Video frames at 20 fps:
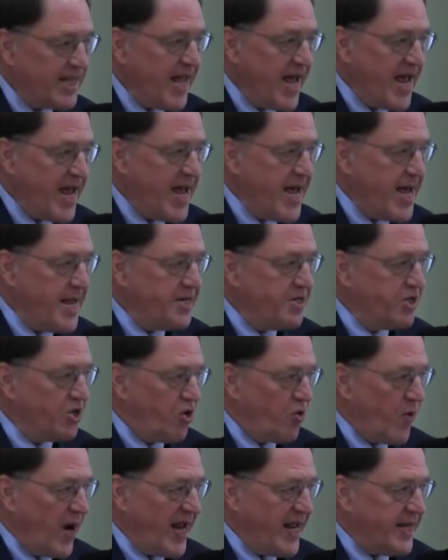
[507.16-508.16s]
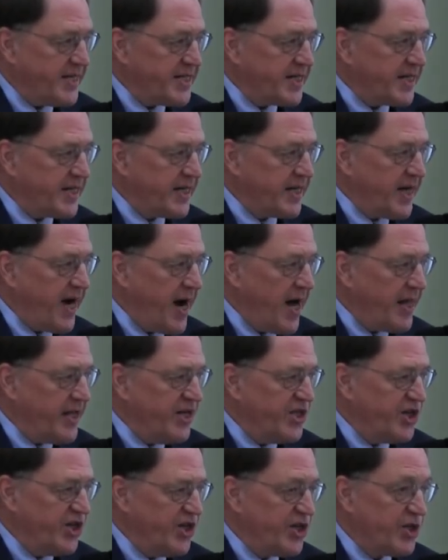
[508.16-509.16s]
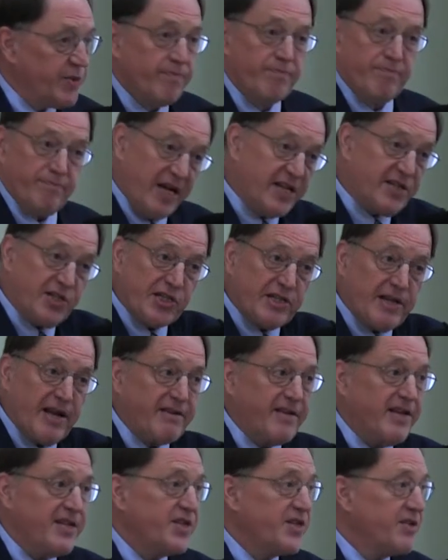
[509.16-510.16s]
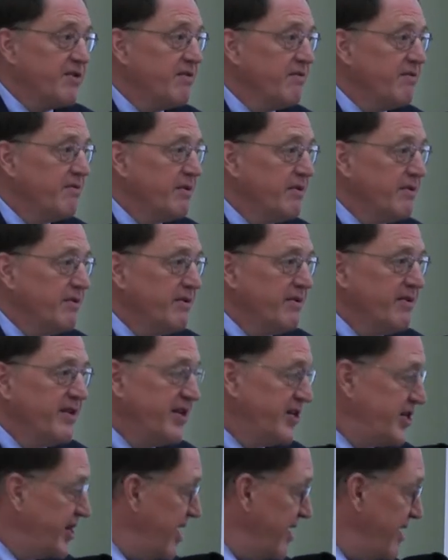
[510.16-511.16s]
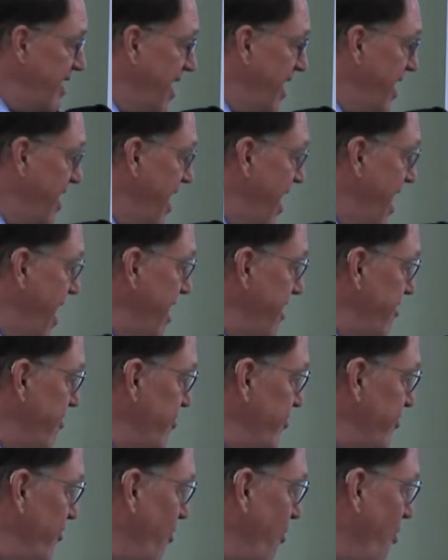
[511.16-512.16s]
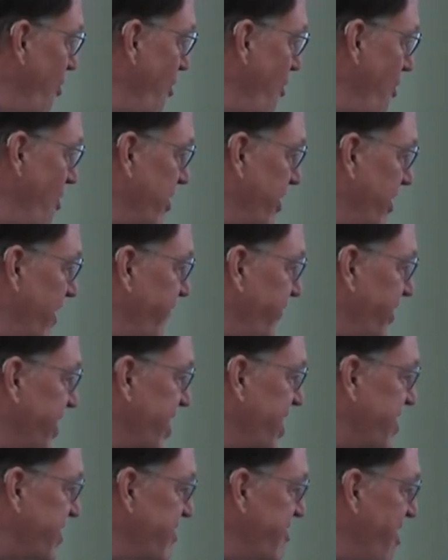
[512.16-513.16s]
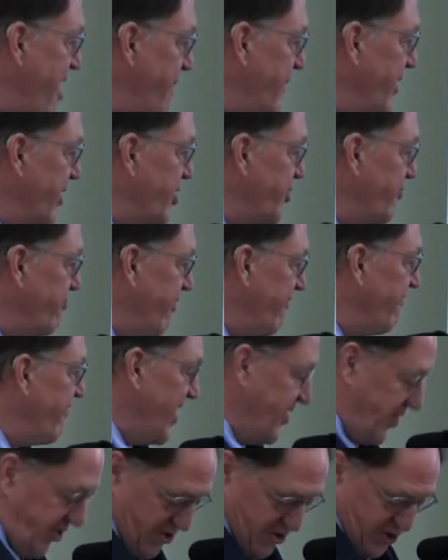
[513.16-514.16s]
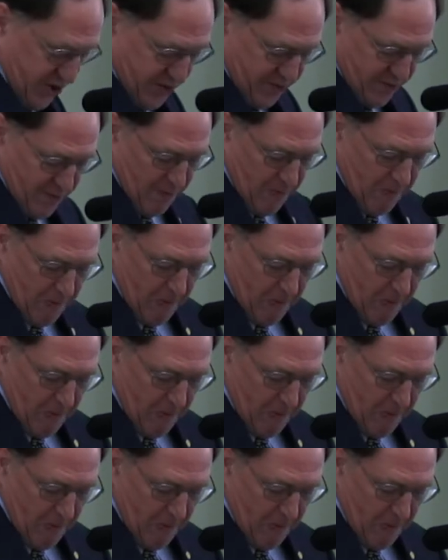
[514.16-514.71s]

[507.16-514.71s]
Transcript: land grant colleges, places like this. He said, I hired all of the economics professors.